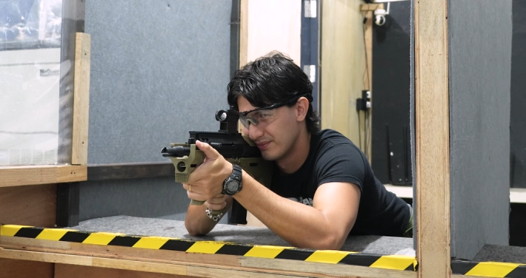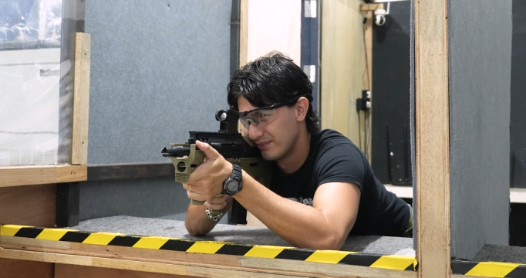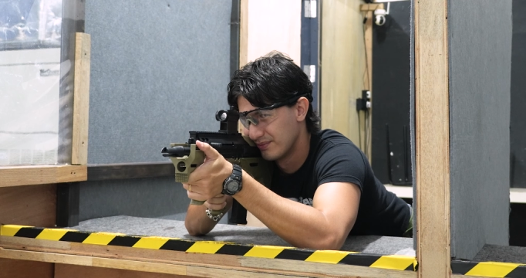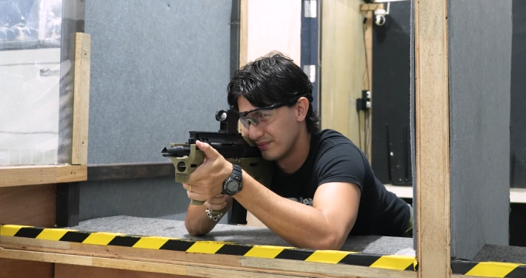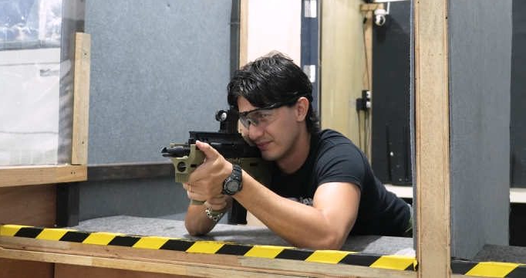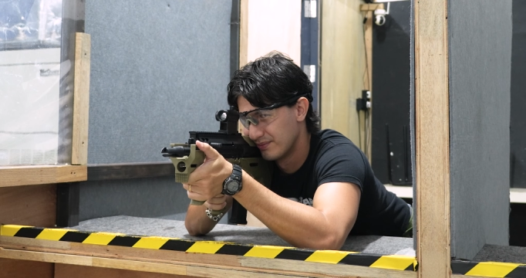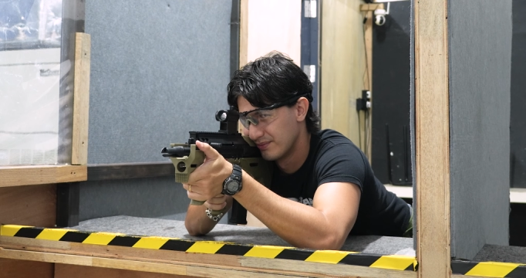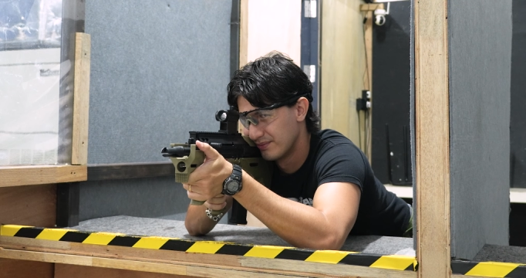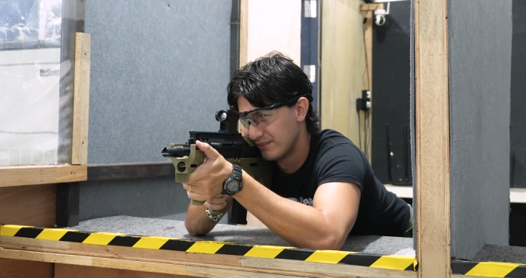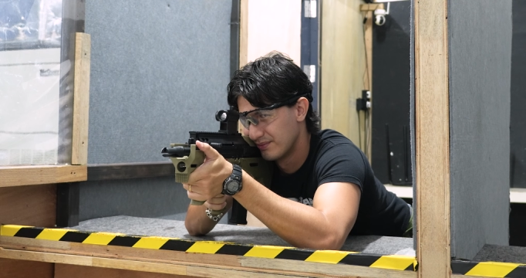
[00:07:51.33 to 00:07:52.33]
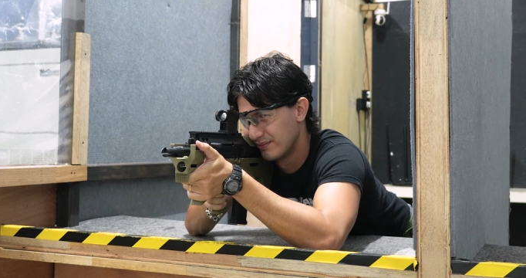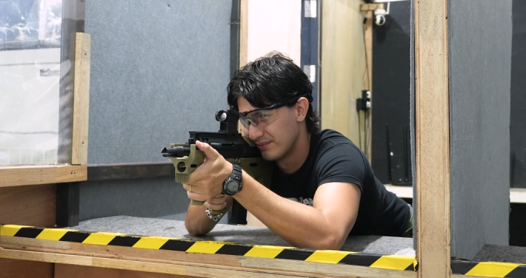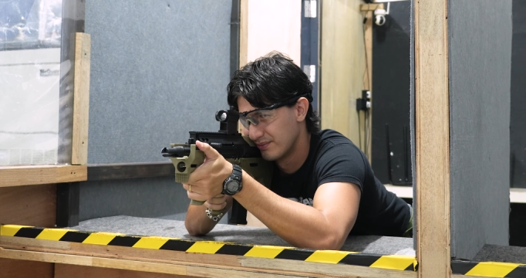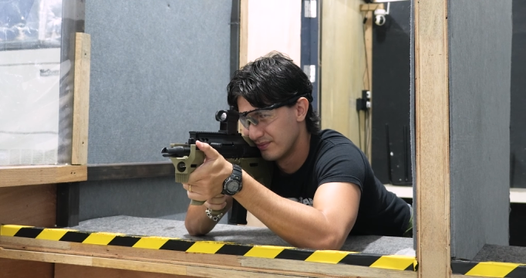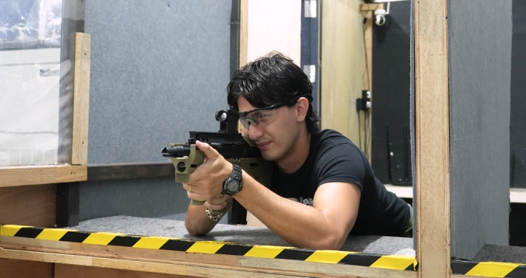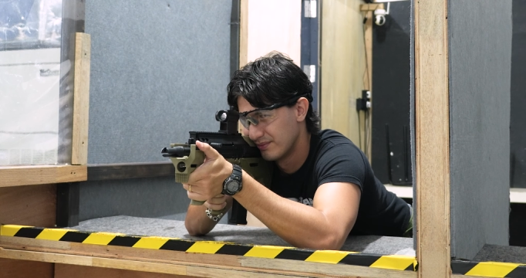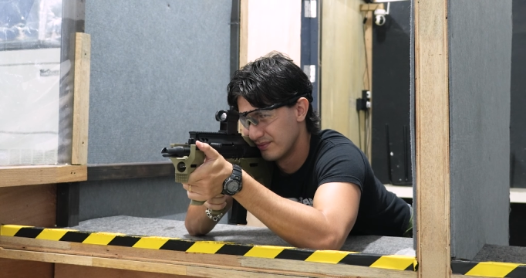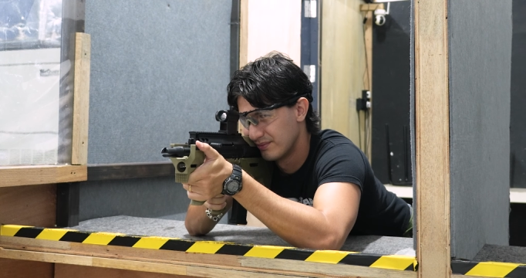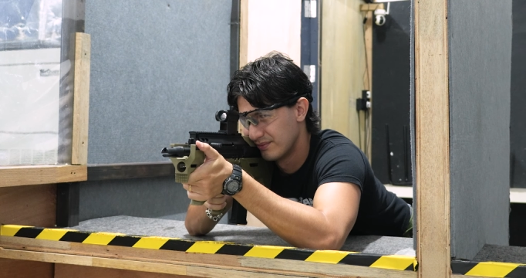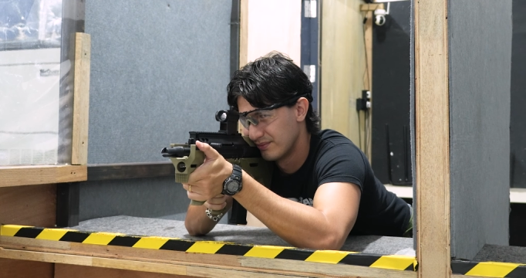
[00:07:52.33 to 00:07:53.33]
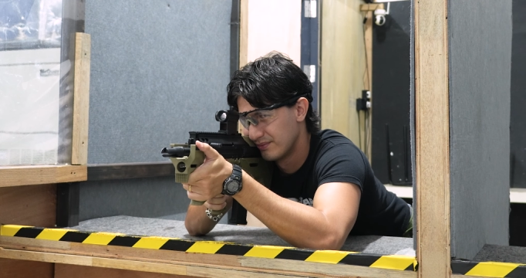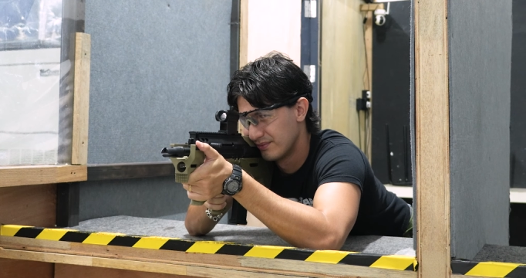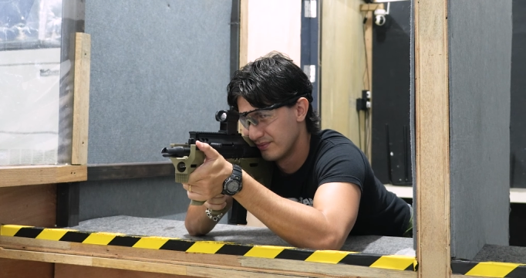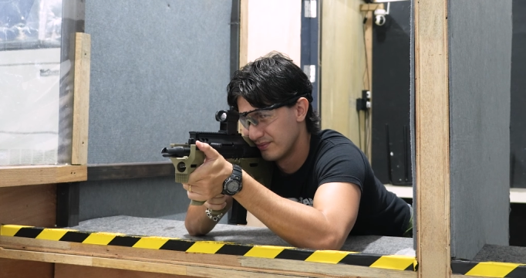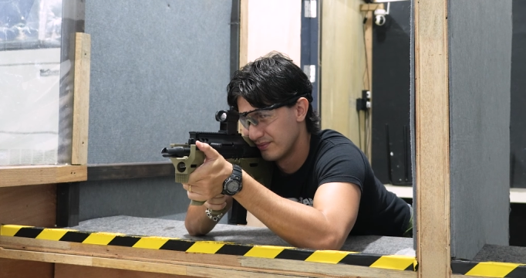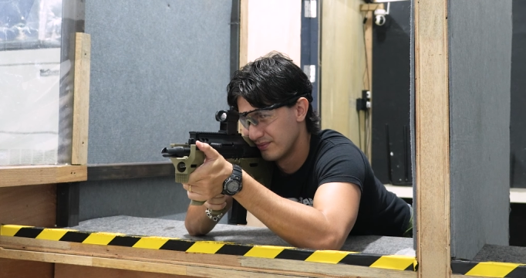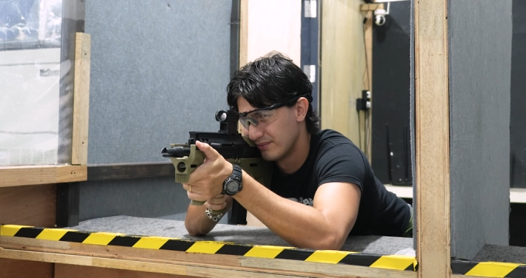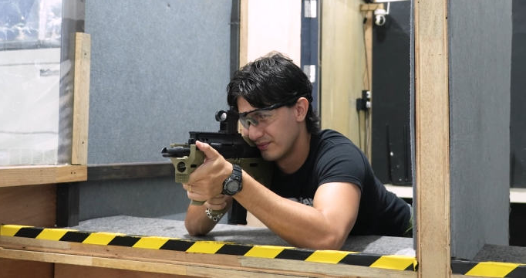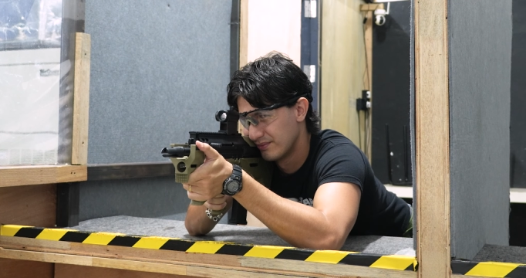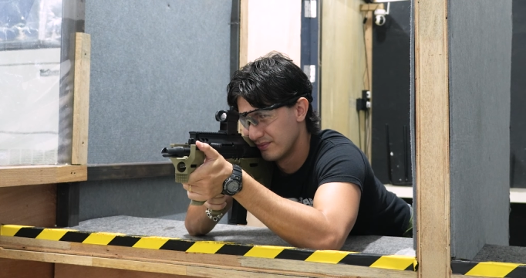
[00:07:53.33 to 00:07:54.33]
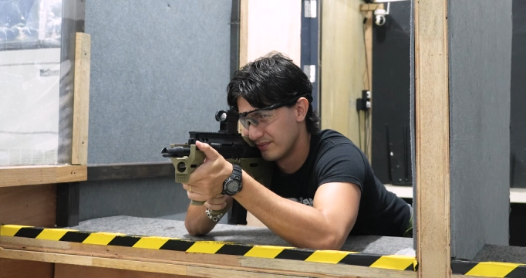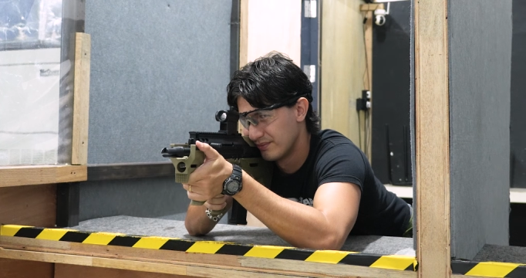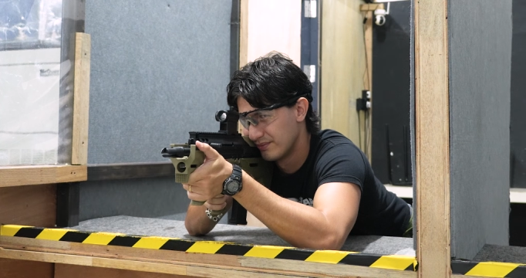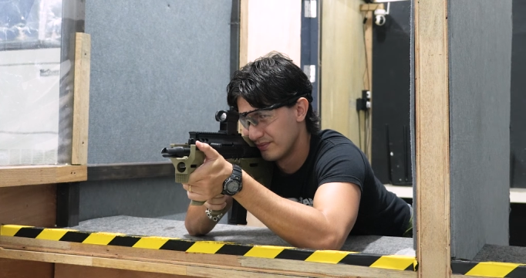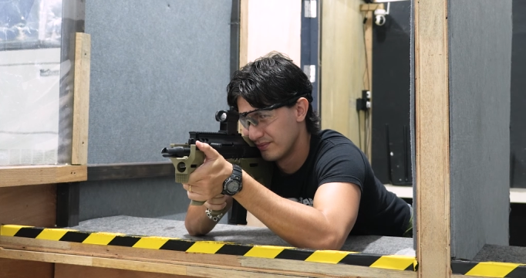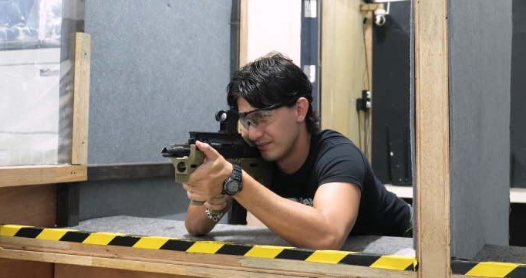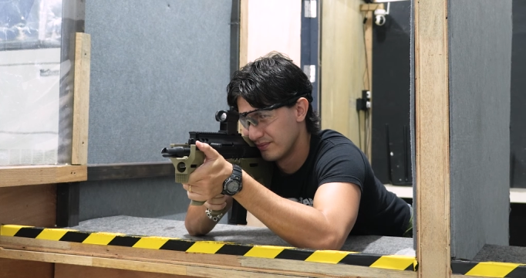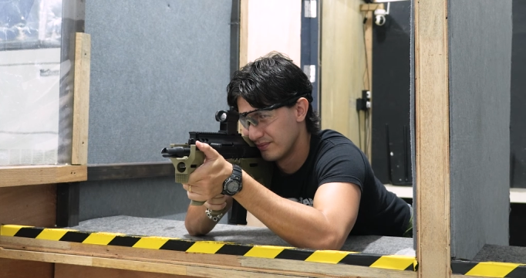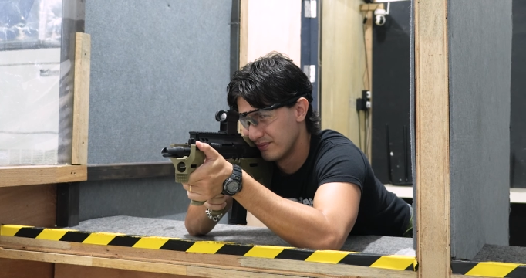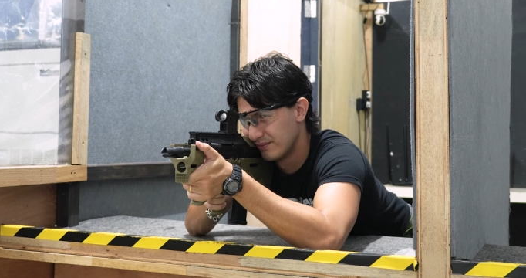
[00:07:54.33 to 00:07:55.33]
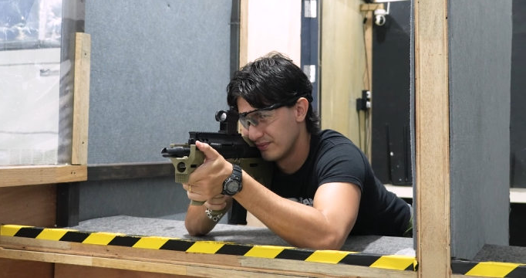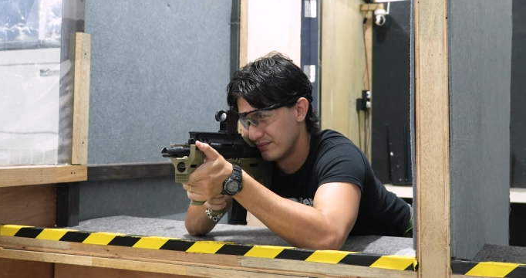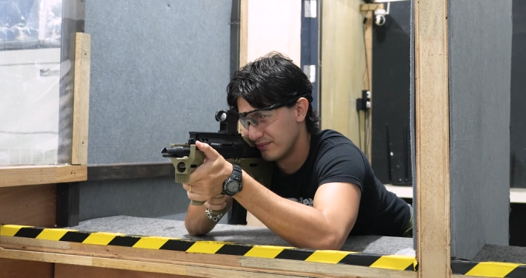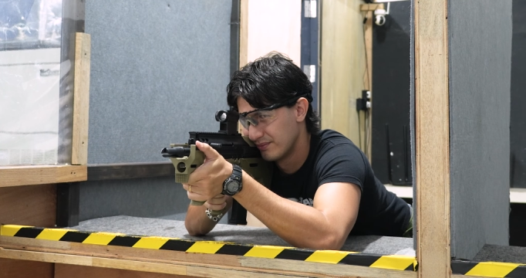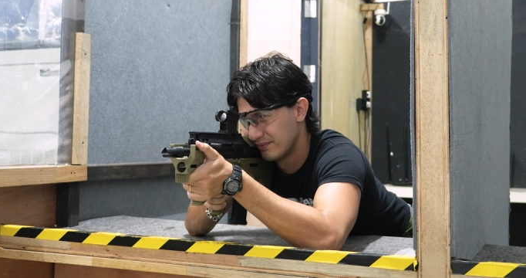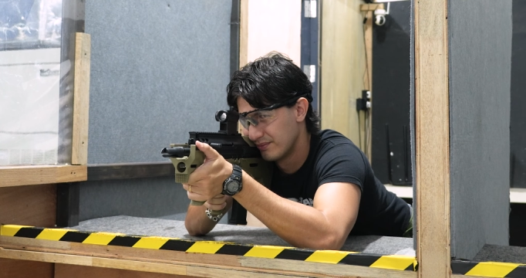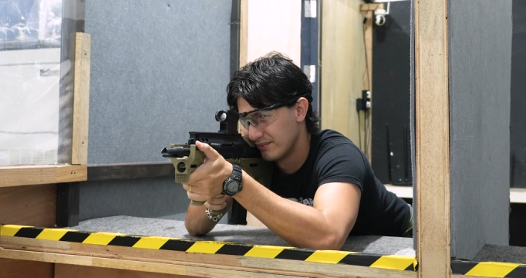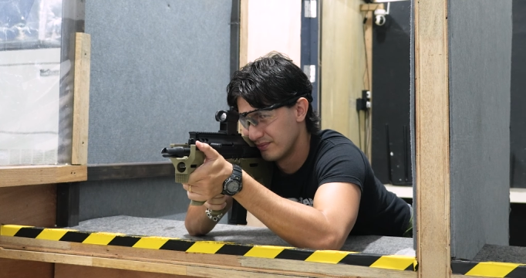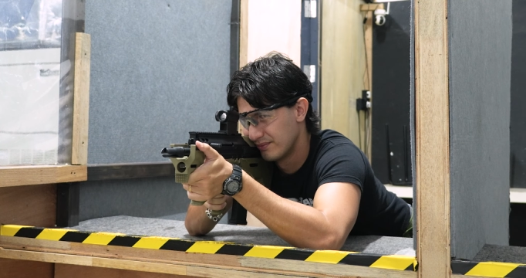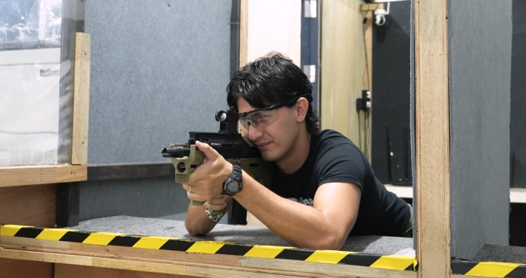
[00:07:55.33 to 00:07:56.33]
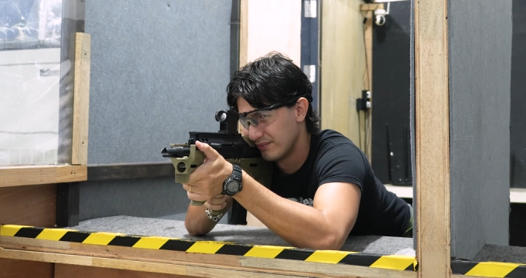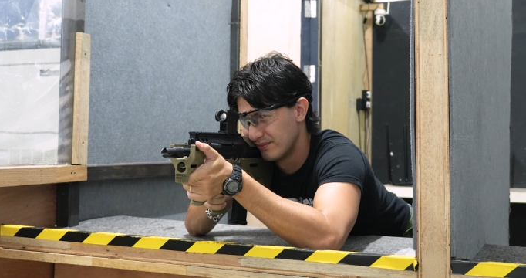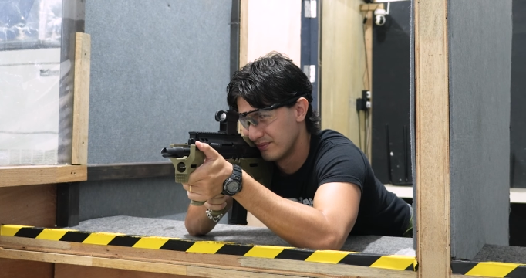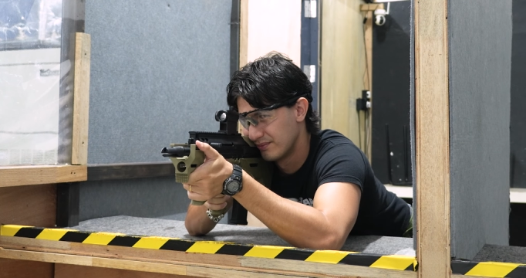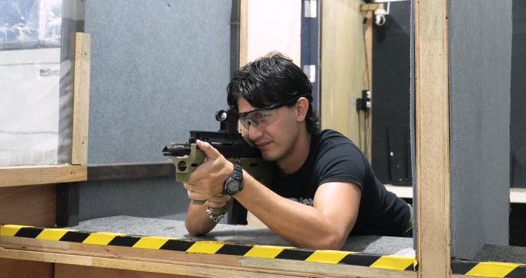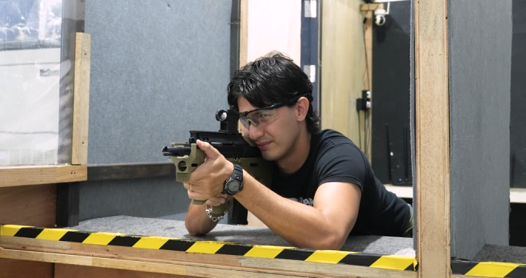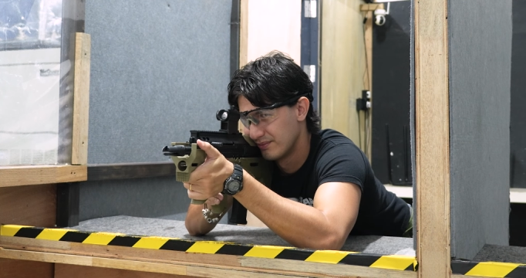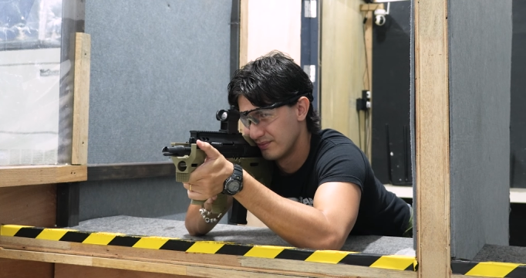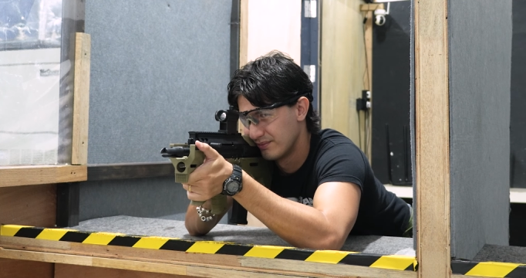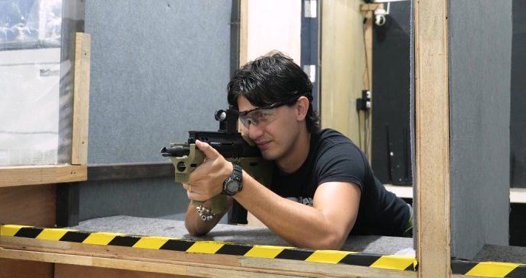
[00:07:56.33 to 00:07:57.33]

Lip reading: [no speech]